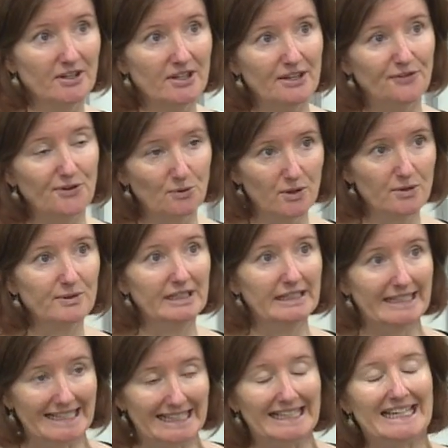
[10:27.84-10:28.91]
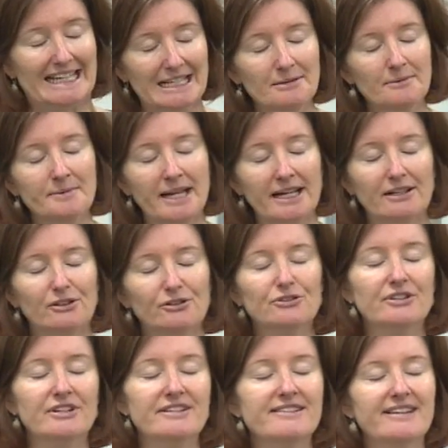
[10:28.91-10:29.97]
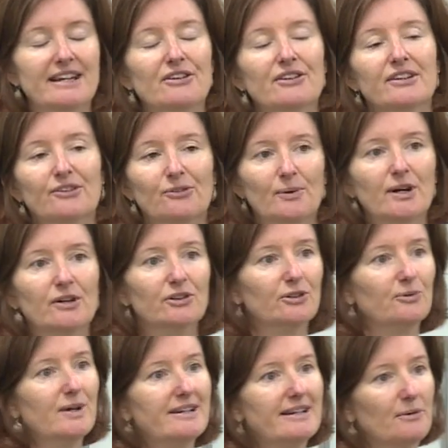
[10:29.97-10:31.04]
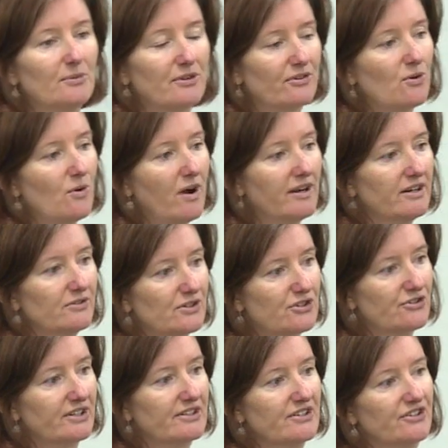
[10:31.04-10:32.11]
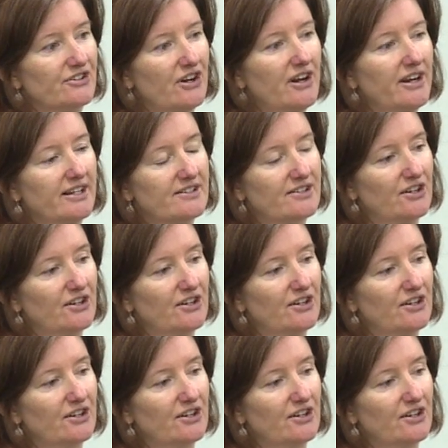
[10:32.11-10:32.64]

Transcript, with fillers: If you want to eliminate gluten and dairy as well, you end up with quite a restricted diet.